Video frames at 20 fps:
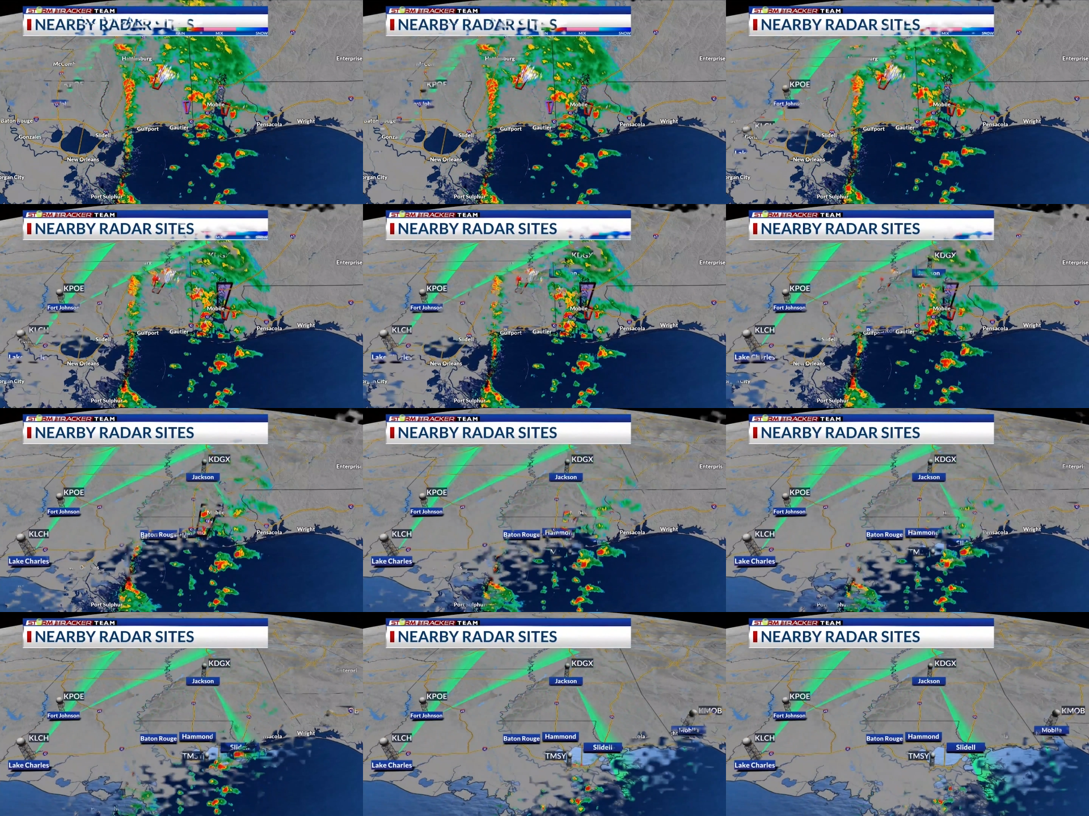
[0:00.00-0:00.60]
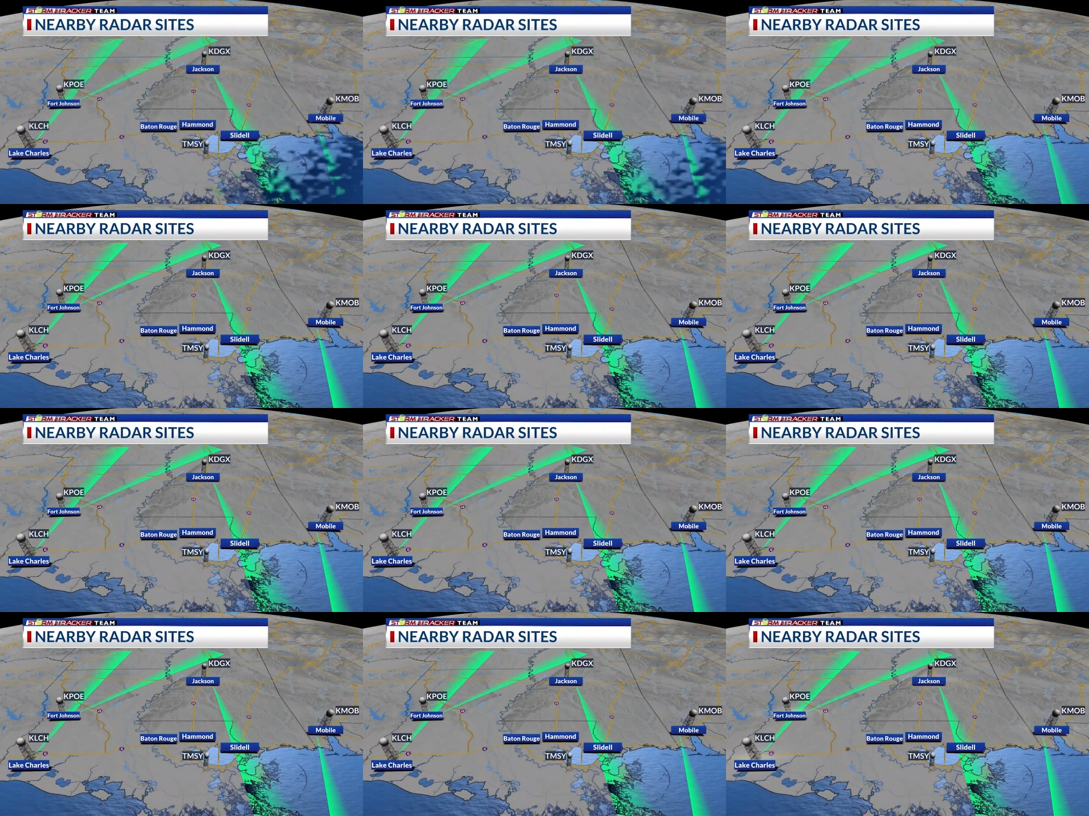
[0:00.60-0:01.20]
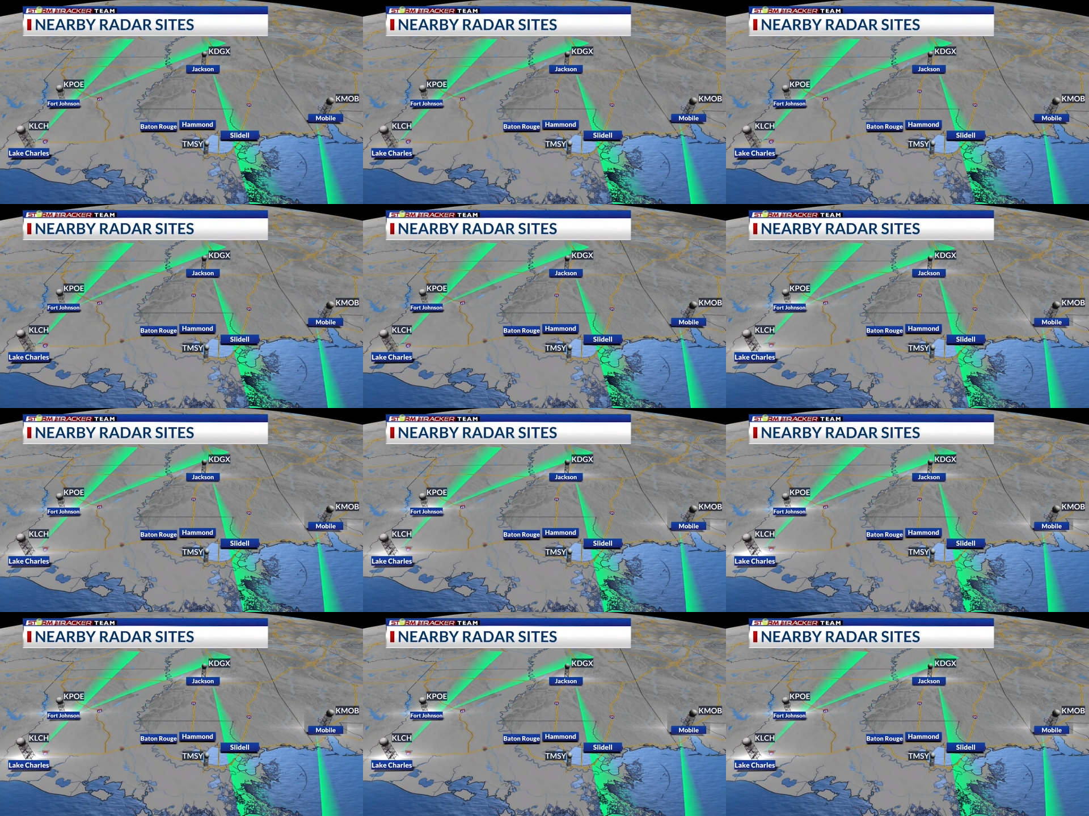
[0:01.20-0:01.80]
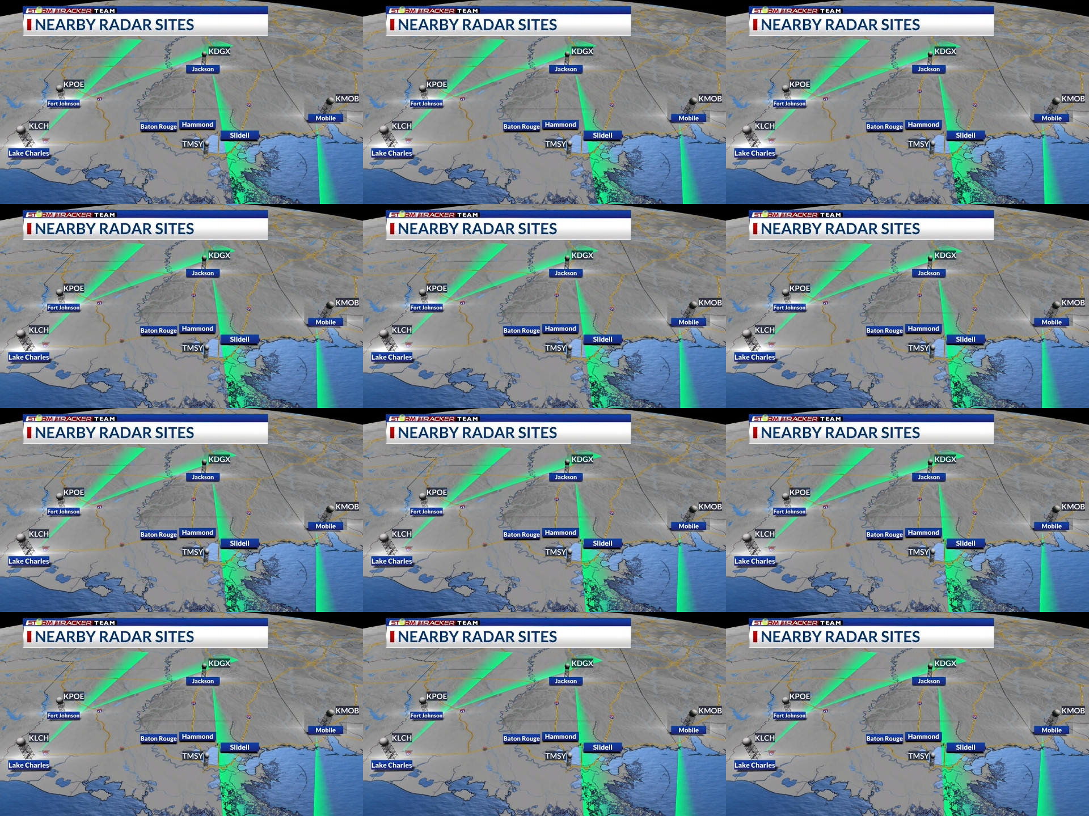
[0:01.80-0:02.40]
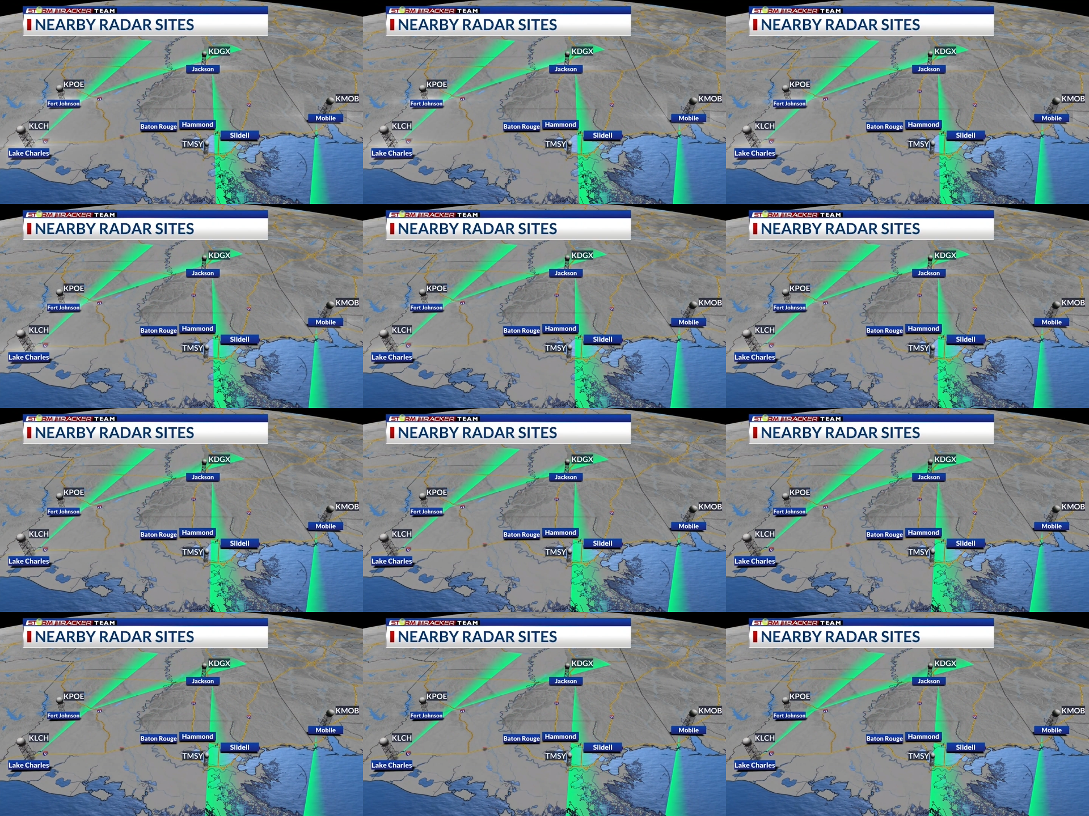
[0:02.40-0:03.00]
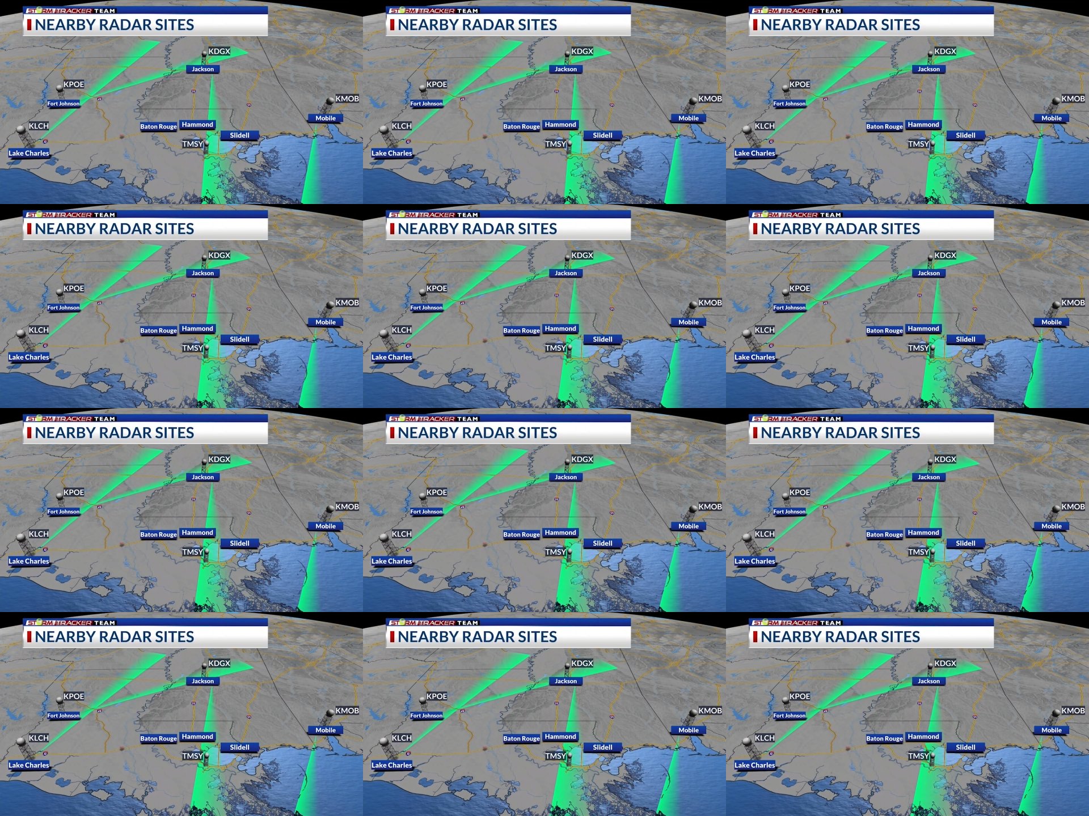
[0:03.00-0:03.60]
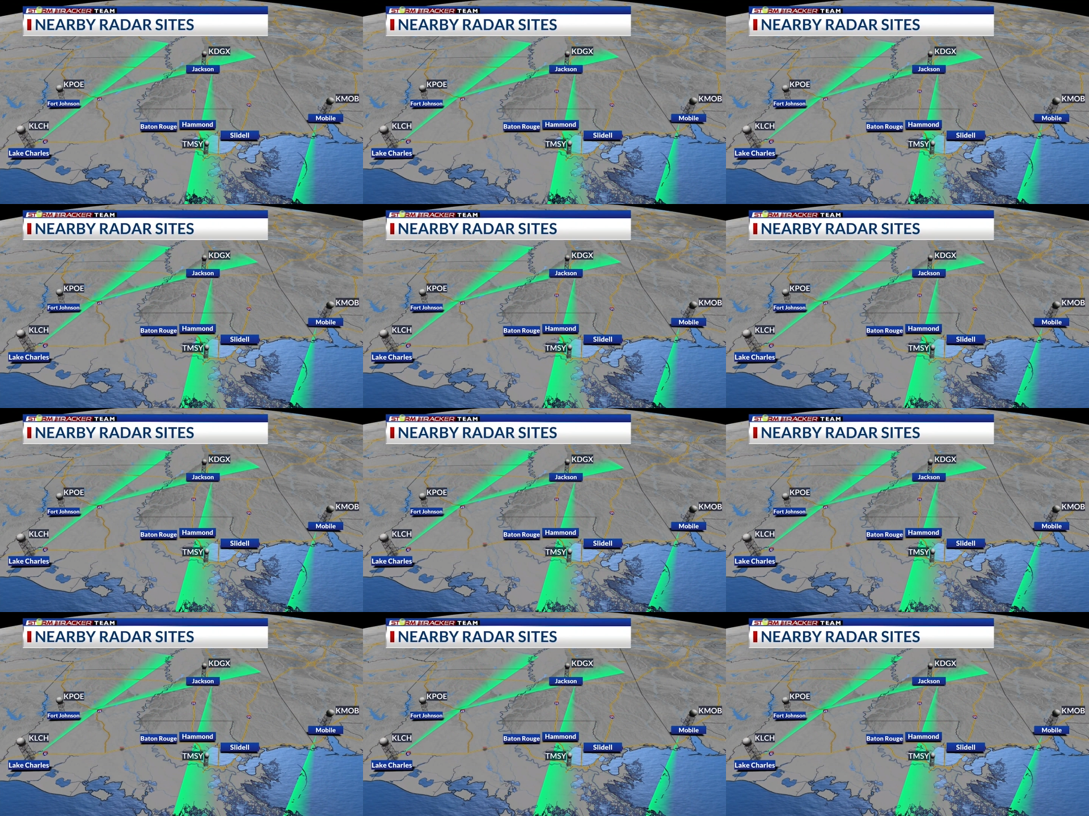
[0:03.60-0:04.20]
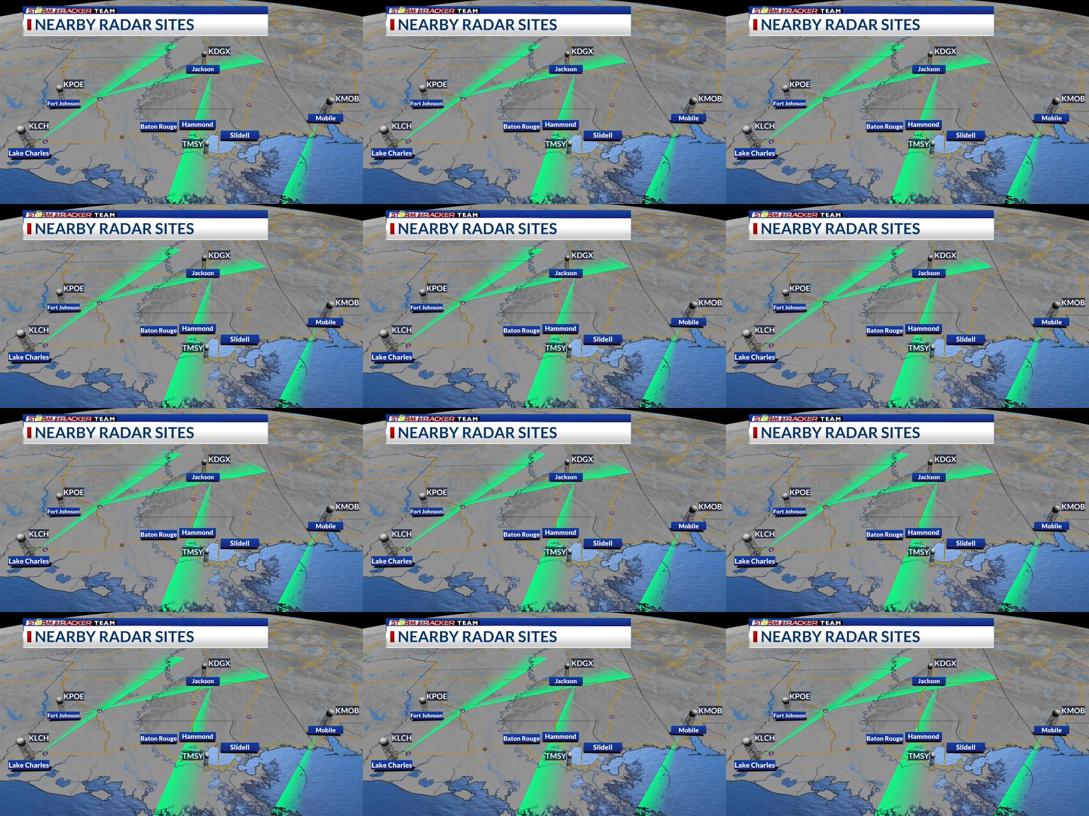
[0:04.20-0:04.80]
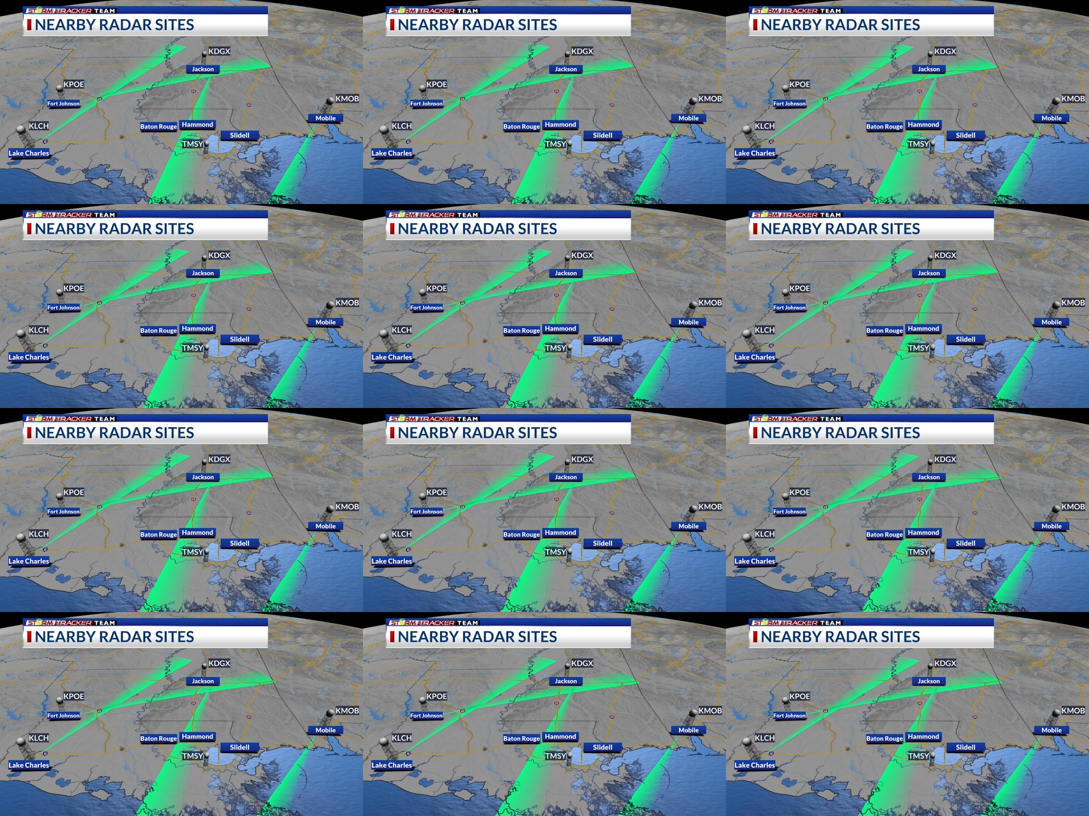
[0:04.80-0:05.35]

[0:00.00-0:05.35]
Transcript: No face is visible, so there are no lips to read.